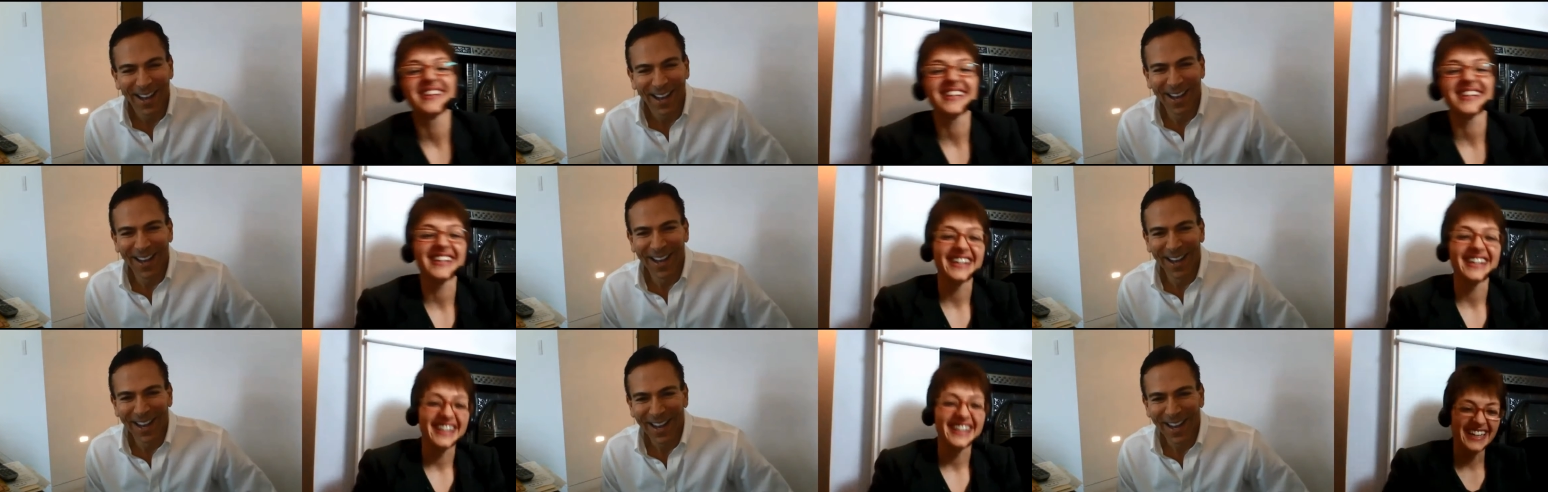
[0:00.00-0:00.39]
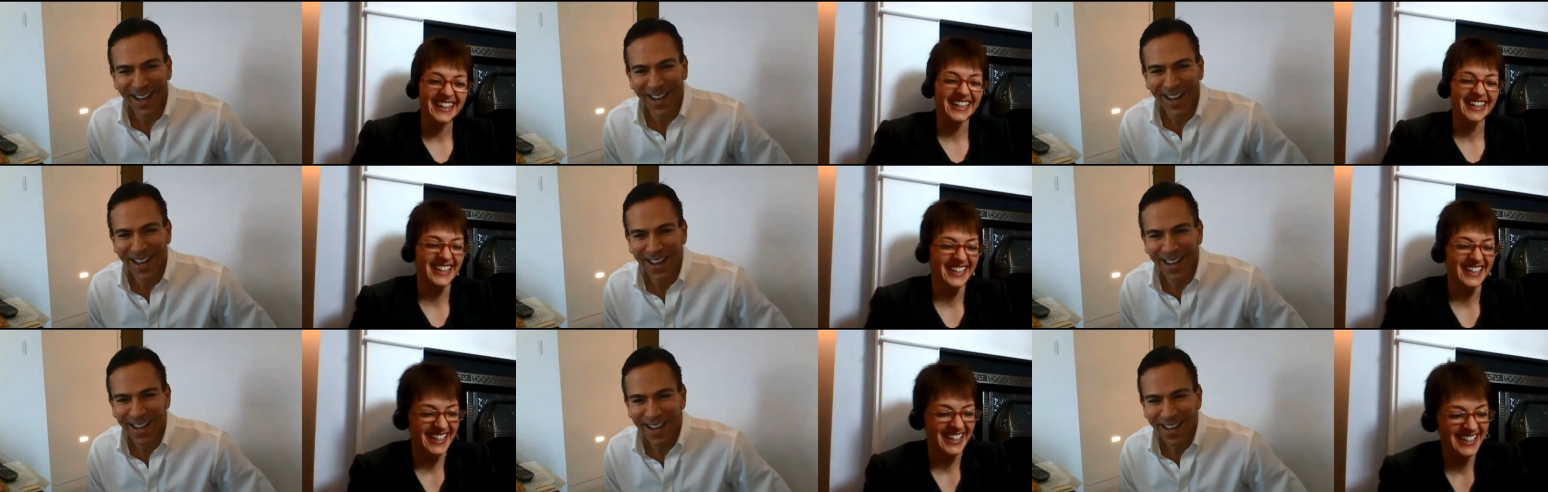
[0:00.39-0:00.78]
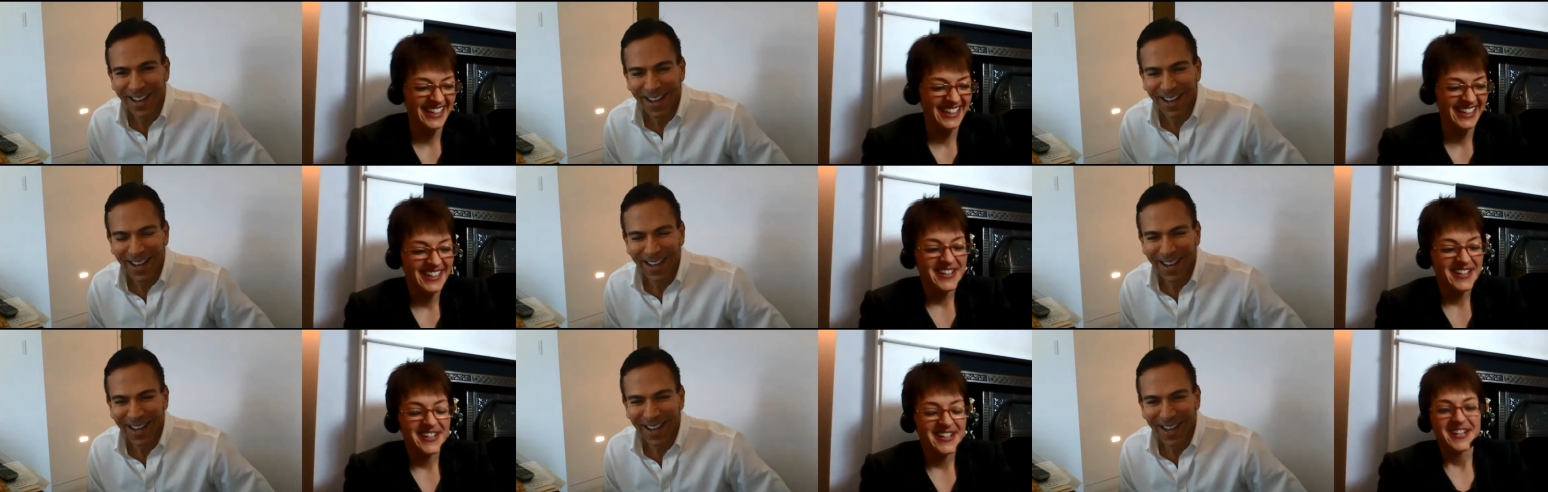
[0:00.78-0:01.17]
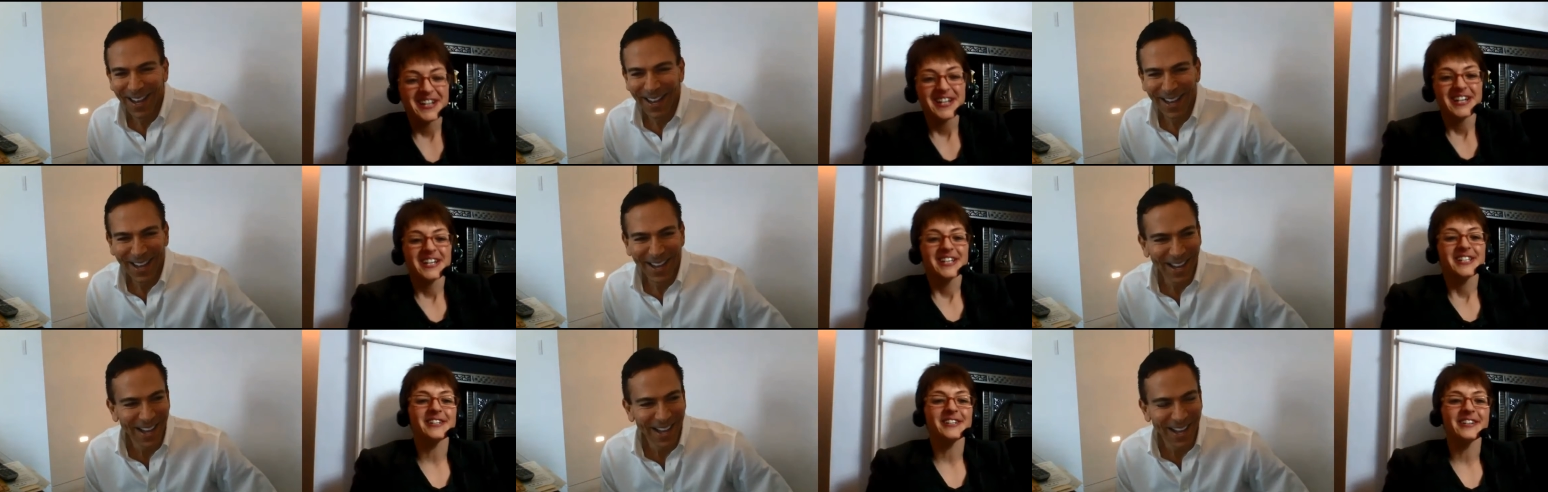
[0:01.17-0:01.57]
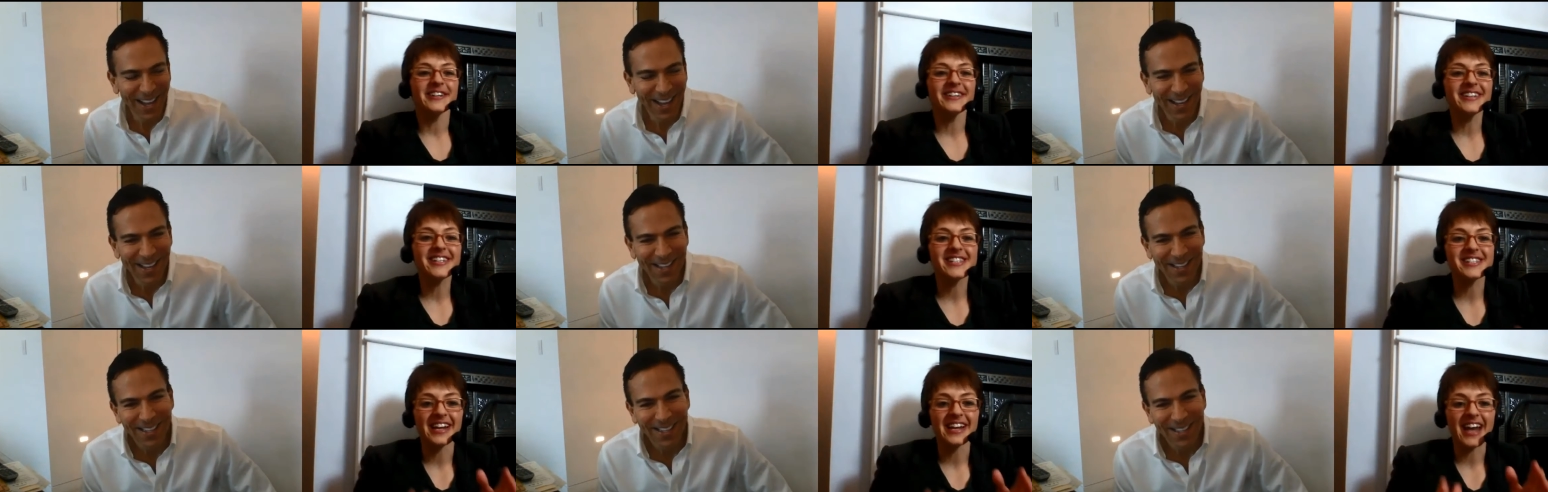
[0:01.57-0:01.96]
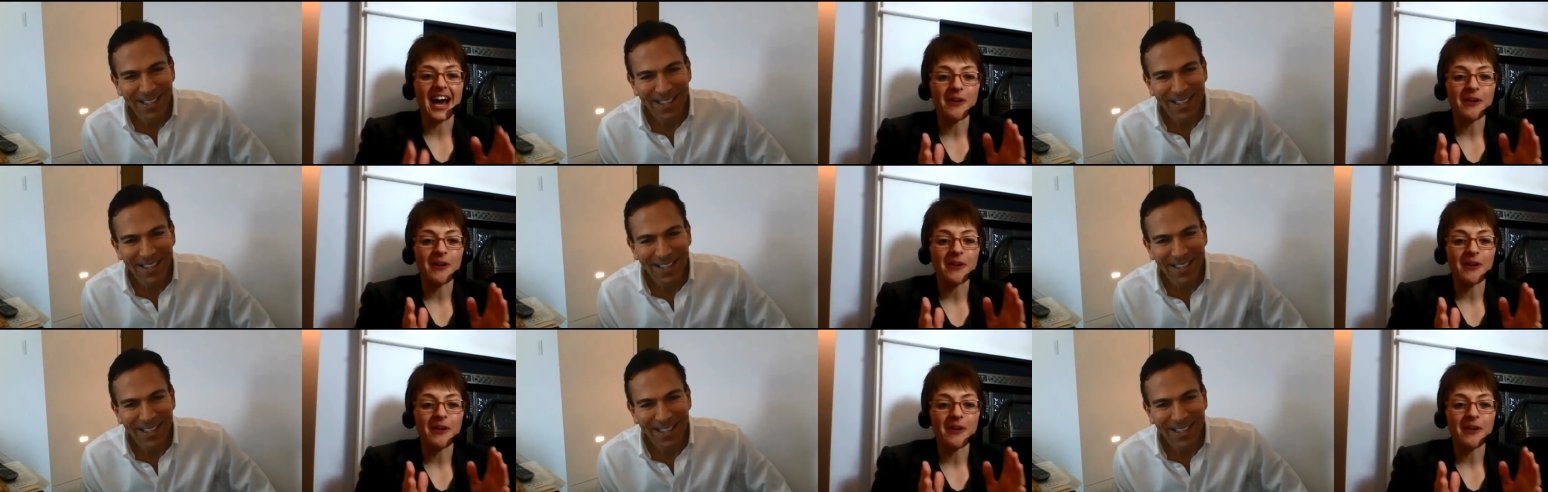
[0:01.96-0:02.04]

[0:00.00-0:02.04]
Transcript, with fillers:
Speaker 1: Brilliant. so listen,